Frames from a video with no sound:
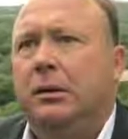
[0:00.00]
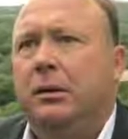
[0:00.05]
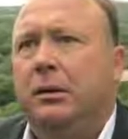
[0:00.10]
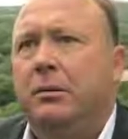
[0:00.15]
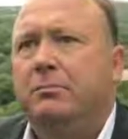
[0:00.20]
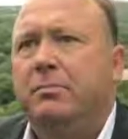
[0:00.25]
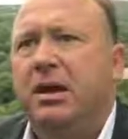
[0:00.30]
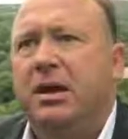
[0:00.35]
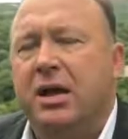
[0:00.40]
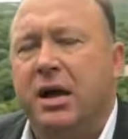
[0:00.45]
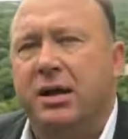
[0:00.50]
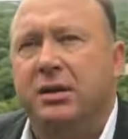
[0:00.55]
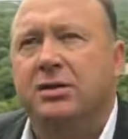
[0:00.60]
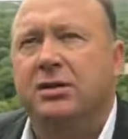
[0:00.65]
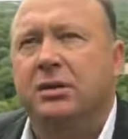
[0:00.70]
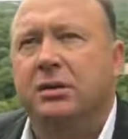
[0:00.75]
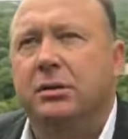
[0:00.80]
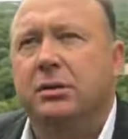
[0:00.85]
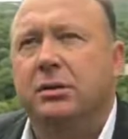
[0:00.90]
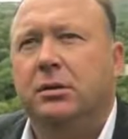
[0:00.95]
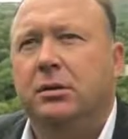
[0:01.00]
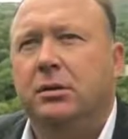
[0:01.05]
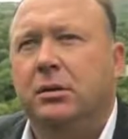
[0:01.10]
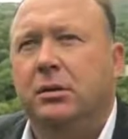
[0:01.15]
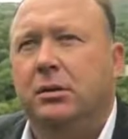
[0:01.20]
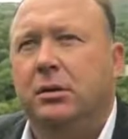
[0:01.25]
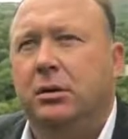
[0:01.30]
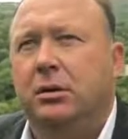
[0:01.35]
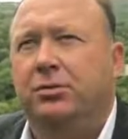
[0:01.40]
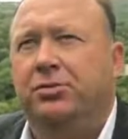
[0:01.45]
Because
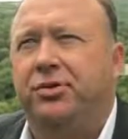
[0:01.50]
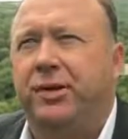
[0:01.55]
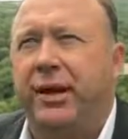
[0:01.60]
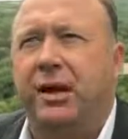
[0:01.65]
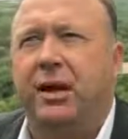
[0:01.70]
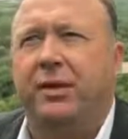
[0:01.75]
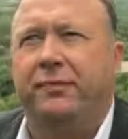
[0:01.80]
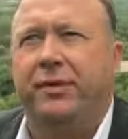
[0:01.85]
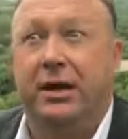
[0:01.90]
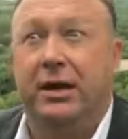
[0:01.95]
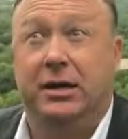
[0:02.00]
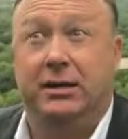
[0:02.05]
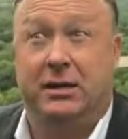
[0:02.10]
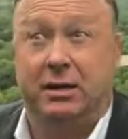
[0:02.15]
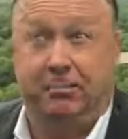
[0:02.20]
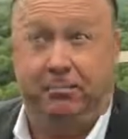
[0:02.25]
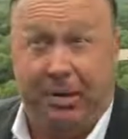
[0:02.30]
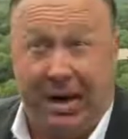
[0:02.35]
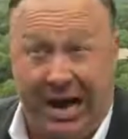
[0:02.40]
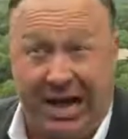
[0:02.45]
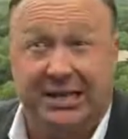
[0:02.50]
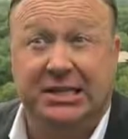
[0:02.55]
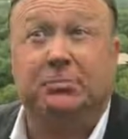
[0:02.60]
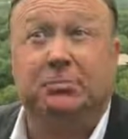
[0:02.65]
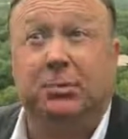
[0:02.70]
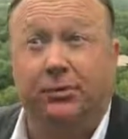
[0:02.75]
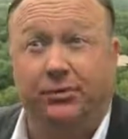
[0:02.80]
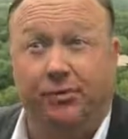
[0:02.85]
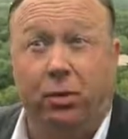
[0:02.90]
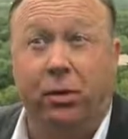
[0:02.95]
you think of it, it's
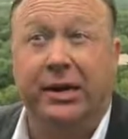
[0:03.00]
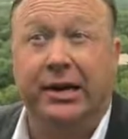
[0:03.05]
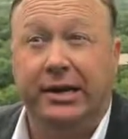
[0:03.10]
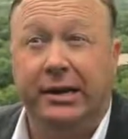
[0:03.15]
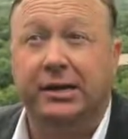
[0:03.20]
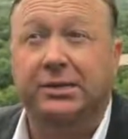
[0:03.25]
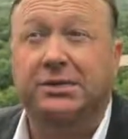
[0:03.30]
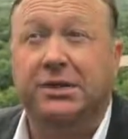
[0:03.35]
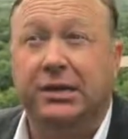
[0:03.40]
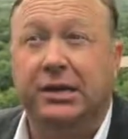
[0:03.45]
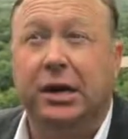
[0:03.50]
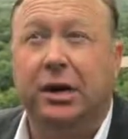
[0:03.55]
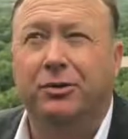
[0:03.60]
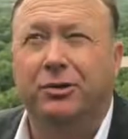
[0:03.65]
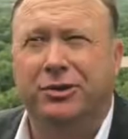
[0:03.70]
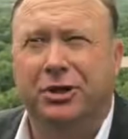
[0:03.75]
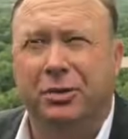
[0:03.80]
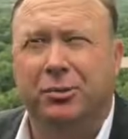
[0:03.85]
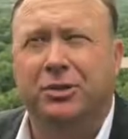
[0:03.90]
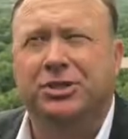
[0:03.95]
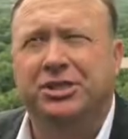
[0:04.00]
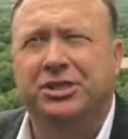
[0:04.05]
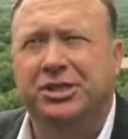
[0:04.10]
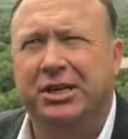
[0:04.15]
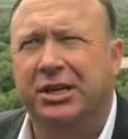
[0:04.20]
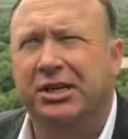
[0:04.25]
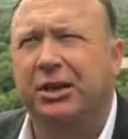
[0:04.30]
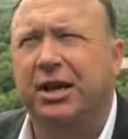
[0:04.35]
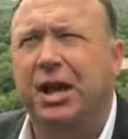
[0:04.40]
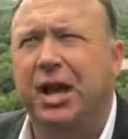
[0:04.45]
impossible 40 years ago, there were
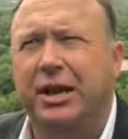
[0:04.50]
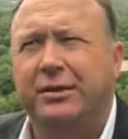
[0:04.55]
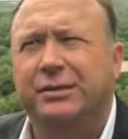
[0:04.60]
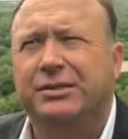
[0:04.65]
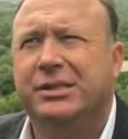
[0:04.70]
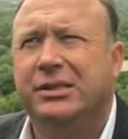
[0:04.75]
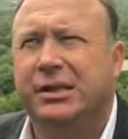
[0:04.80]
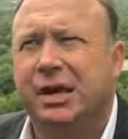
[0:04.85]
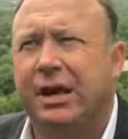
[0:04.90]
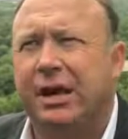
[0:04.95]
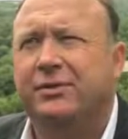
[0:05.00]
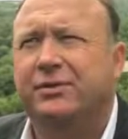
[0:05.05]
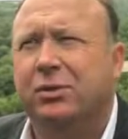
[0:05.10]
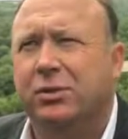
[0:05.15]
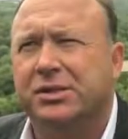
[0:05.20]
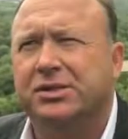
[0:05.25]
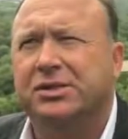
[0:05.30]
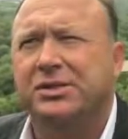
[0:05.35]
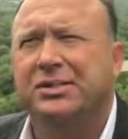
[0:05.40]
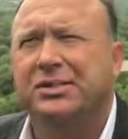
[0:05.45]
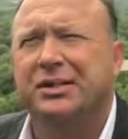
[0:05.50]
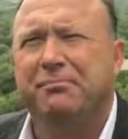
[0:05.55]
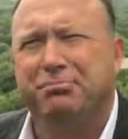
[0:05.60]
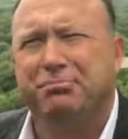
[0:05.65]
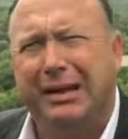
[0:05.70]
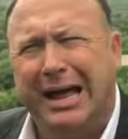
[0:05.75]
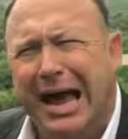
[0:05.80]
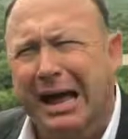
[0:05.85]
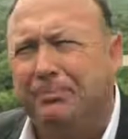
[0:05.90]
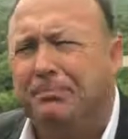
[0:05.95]
still hundreds of golf courses that
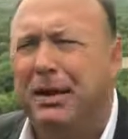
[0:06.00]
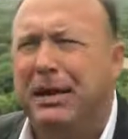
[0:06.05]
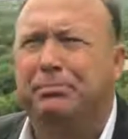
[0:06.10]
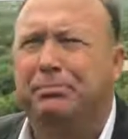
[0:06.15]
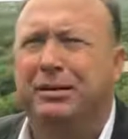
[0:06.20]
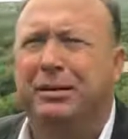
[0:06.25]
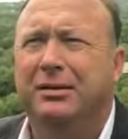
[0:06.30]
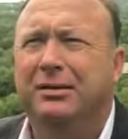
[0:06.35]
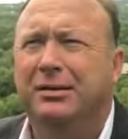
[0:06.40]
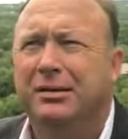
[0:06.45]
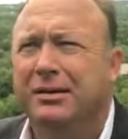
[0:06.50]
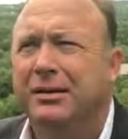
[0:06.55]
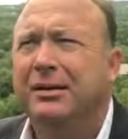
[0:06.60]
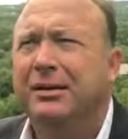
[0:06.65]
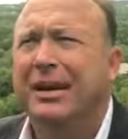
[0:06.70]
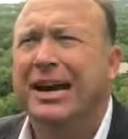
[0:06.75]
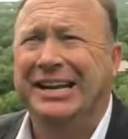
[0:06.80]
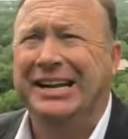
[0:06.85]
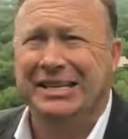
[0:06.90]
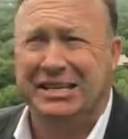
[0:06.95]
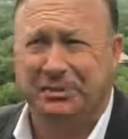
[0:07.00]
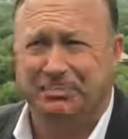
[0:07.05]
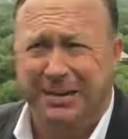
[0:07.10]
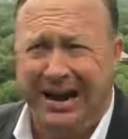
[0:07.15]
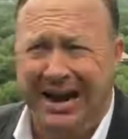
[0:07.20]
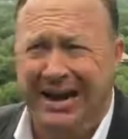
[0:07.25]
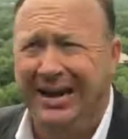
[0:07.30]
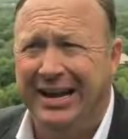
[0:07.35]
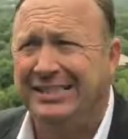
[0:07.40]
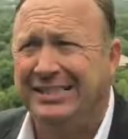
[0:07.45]
black people and
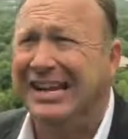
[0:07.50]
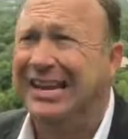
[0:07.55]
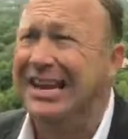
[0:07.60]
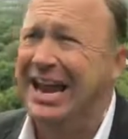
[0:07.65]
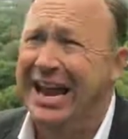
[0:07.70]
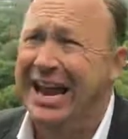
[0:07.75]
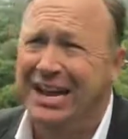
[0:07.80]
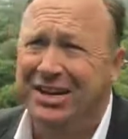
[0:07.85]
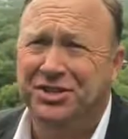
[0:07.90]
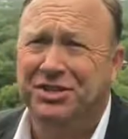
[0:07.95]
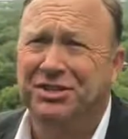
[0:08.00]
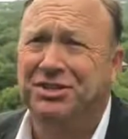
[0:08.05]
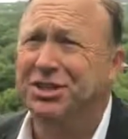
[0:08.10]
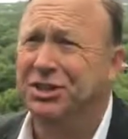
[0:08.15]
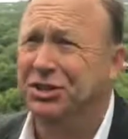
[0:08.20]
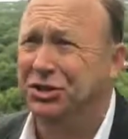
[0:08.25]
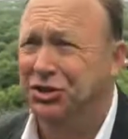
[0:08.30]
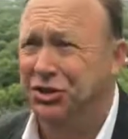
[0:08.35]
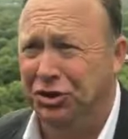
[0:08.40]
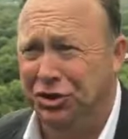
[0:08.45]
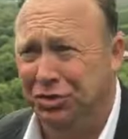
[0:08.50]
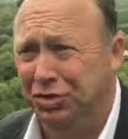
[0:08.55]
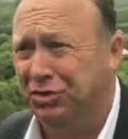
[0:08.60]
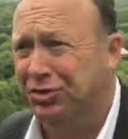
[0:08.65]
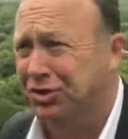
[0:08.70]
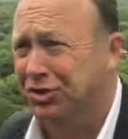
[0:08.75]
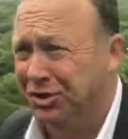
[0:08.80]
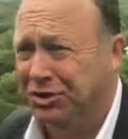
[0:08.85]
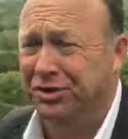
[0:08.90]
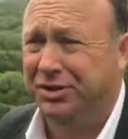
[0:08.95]
Hispanics and Asians and Jews
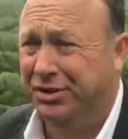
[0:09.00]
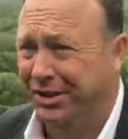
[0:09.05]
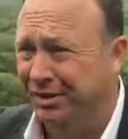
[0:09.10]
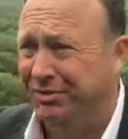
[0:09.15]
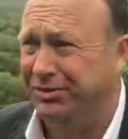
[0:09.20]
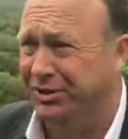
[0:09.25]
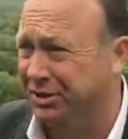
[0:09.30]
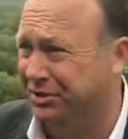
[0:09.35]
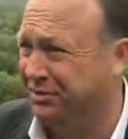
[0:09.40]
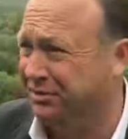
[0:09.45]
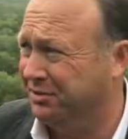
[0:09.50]
couldn't go to.